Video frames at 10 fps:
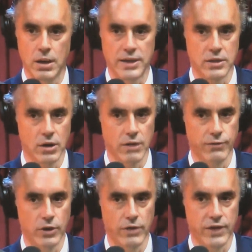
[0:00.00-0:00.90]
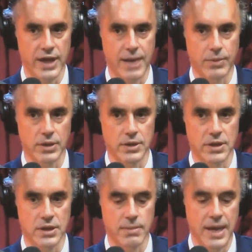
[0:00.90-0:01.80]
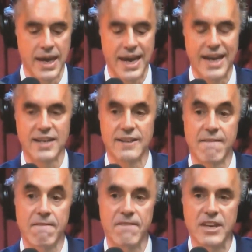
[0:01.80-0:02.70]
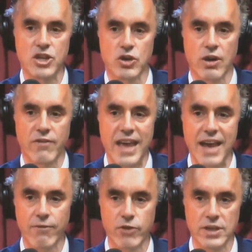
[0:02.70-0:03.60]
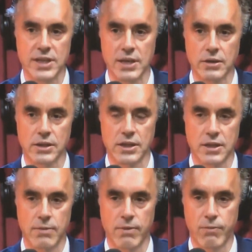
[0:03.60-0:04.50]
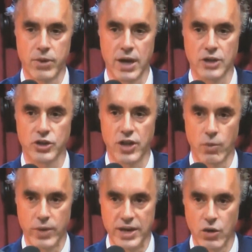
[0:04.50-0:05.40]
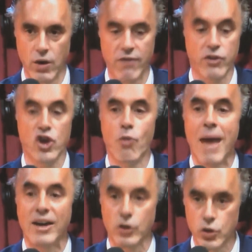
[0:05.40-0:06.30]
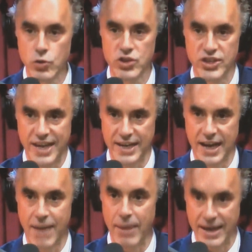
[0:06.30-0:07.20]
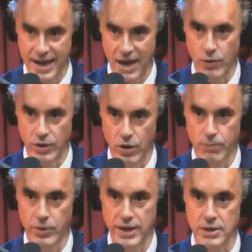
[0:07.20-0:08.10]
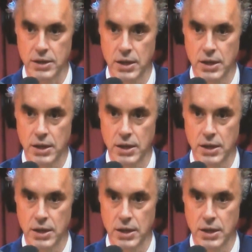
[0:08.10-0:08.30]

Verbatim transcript: It's not a flaw of the capitalist system. It is a feature of every single system of production that we know of, no matter who set it up and how it operates.